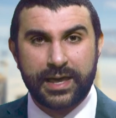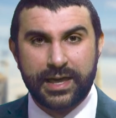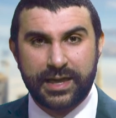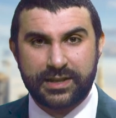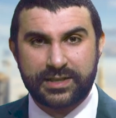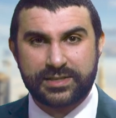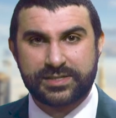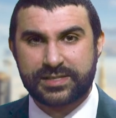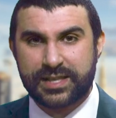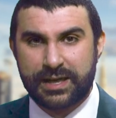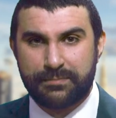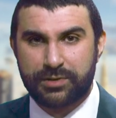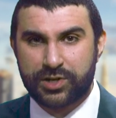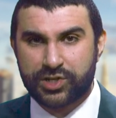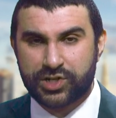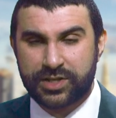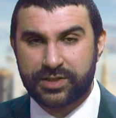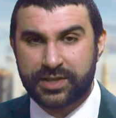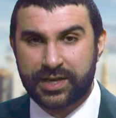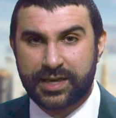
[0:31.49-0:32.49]
in
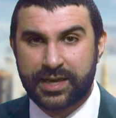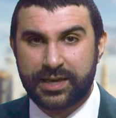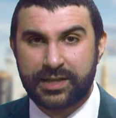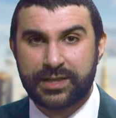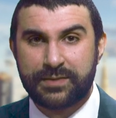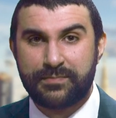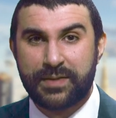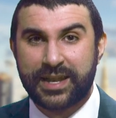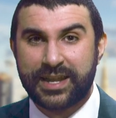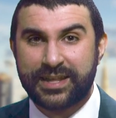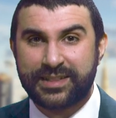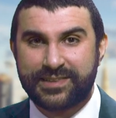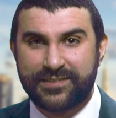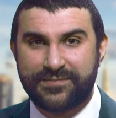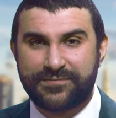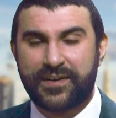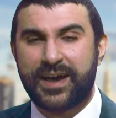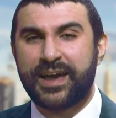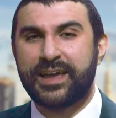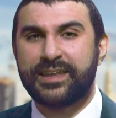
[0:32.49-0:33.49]
establishing the kingdom and in
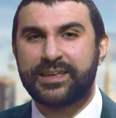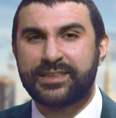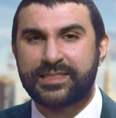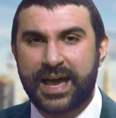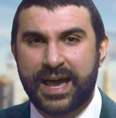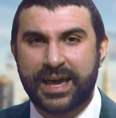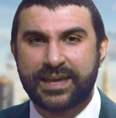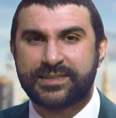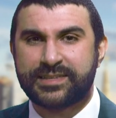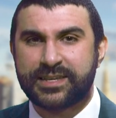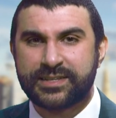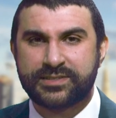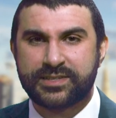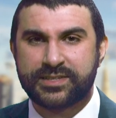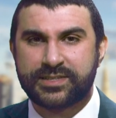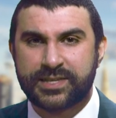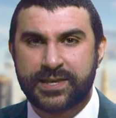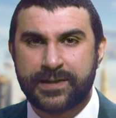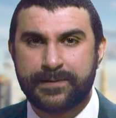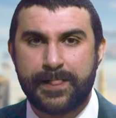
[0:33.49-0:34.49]
defining the
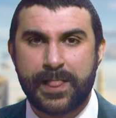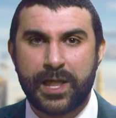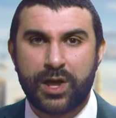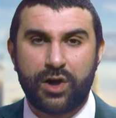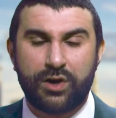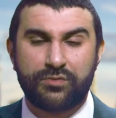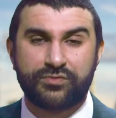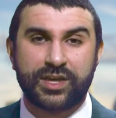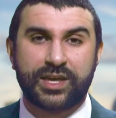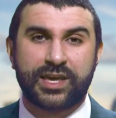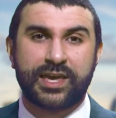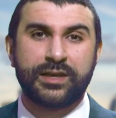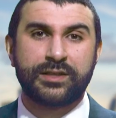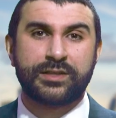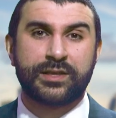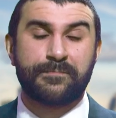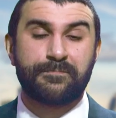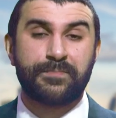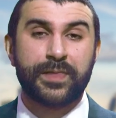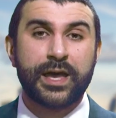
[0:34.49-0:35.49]
identity of the
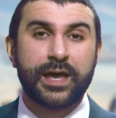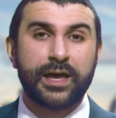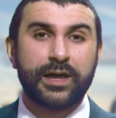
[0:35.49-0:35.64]
kingdom.